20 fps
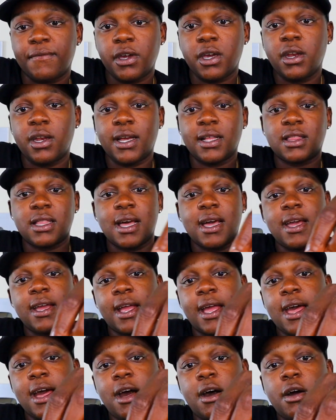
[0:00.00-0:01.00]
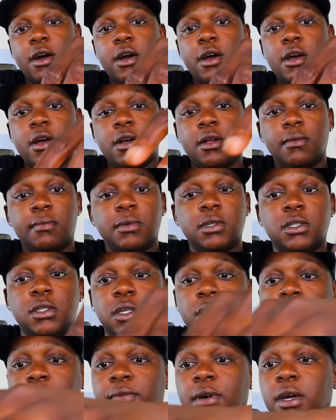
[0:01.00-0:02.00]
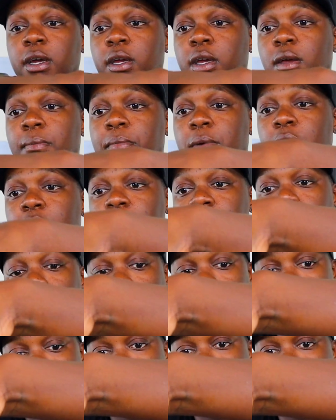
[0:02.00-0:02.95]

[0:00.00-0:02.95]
figure that thing out. Let me see if I can get me another little